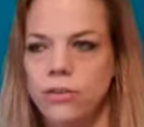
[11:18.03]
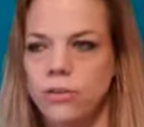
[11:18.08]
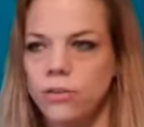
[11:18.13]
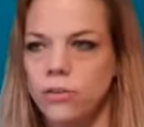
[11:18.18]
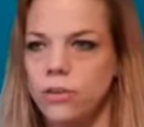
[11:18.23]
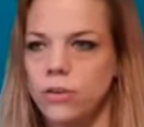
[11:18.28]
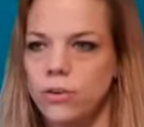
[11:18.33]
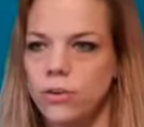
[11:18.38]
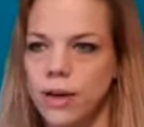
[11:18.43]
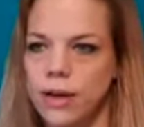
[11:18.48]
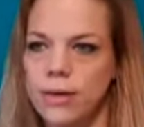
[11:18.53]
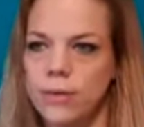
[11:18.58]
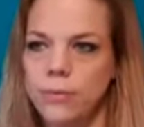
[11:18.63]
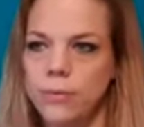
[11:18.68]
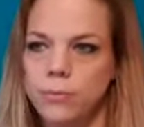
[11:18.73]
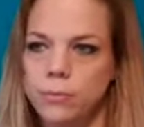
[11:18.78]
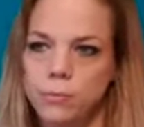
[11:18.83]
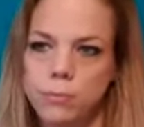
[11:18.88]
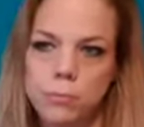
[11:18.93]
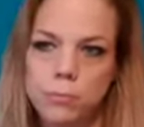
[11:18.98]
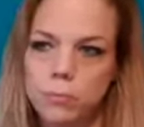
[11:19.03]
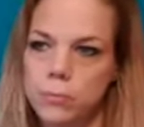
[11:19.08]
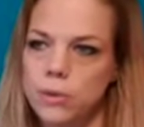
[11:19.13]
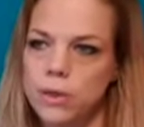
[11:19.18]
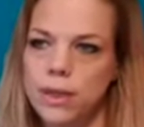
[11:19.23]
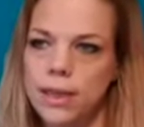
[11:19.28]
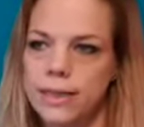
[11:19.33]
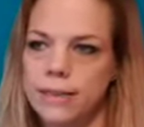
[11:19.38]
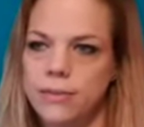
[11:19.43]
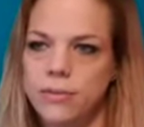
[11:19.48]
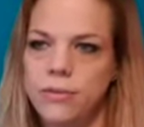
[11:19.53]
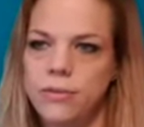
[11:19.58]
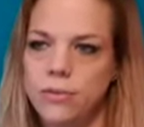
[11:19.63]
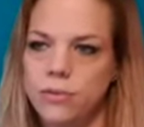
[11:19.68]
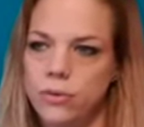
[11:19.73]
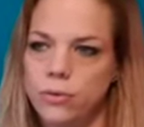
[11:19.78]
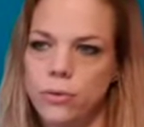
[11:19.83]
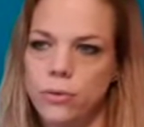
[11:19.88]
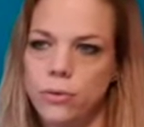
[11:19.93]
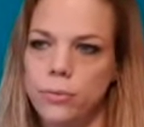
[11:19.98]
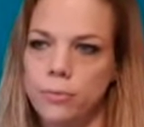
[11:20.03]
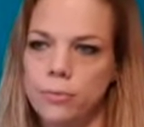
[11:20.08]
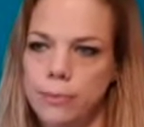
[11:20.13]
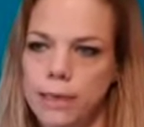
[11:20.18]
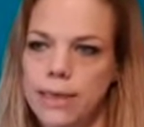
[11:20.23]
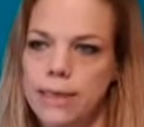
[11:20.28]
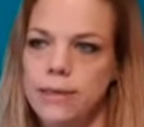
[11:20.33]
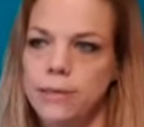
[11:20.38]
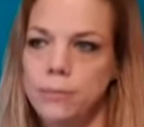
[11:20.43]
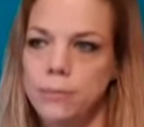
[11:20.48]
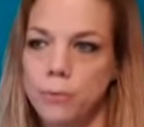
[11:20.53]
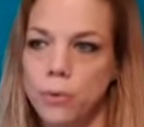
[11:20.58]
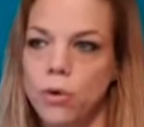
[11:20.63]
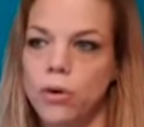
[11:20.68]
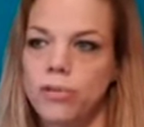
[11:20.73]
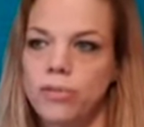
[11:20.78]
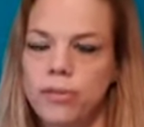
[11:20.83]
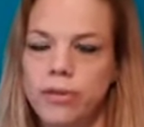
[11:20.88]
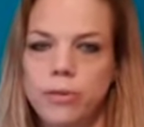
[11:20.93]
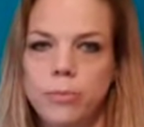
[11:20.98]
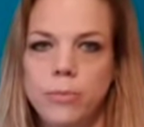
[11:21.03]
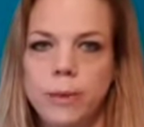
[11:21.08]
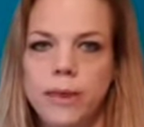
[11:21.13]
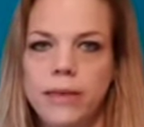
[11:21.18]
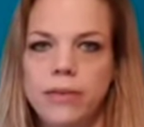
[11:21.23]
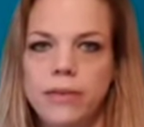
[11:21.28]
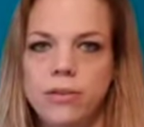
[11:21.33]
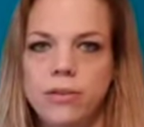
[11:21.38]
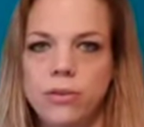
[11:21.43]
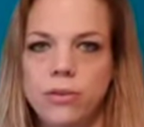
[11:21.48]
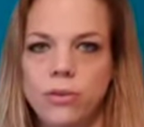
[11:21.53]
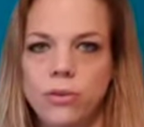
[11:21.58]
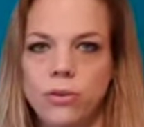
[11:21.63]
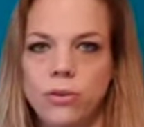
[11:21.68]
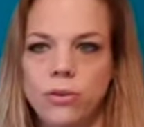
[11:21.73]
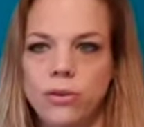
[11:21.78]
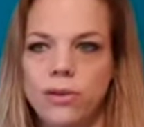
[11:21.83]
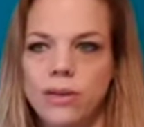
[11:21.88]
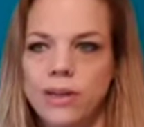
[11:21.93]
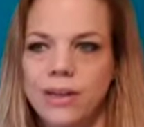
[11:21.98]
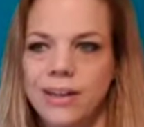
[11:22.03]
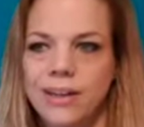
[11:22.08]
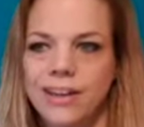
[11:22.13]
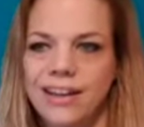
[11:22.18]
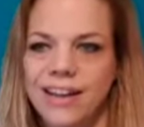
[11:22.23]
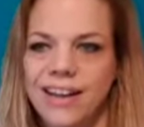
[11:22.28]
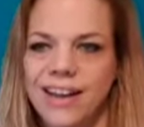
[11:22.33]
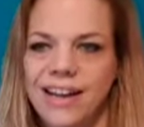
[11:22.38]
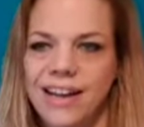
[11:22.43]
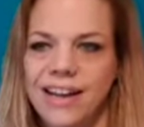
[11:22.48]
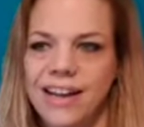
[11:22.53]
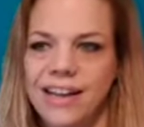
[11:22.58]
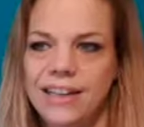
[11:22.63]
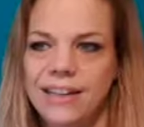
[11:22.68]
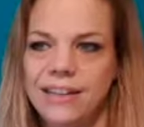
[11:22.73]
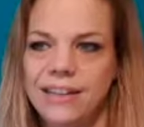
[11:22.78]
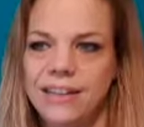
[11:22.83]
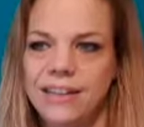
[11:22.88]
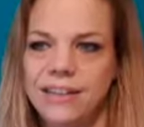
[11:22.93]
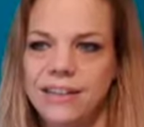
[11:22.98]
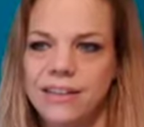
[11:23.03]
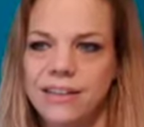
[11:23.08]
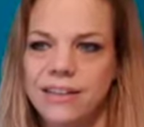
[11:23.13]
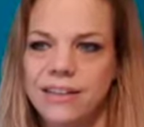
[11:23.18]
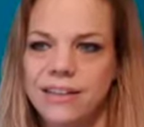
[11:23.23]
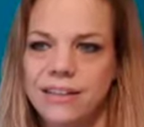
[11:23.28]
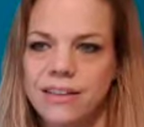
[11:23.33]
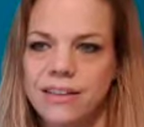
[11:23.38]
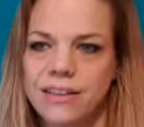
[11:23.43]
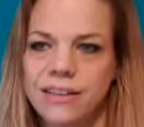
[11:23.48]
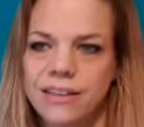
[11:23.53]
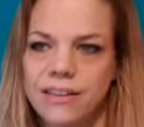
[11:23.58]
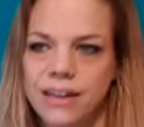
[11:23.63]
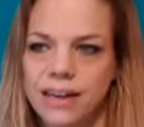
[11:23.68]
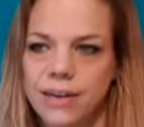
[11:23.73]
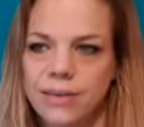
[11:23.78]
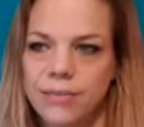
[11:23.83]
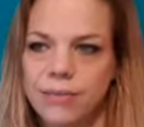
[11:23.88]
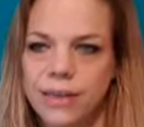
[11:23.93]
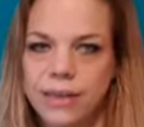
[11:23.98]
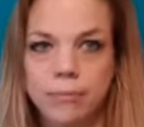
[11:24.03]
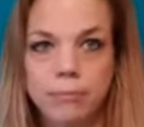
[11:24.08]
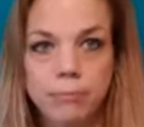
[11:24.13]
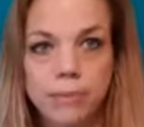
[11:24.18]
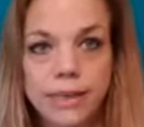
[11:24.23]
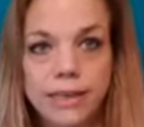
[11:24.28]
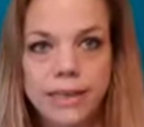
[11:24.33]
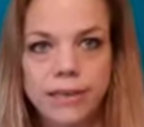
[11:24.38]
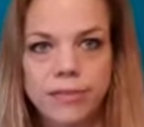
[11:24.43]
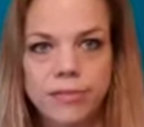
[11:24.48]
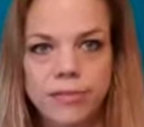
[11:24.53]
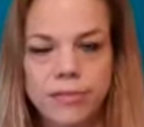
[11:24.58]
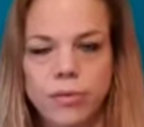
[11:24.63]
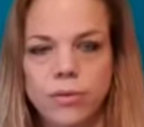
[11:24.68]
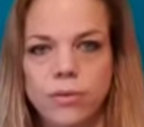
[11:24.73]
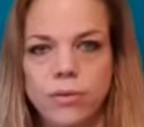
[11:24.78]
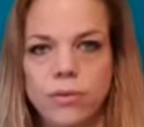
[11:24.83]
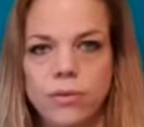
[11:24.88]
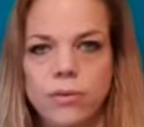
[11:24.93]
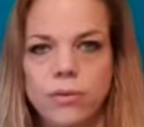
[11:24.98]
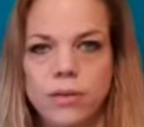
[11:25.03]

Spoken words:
So I would like to make more of these paintings too, and they're really meaningful.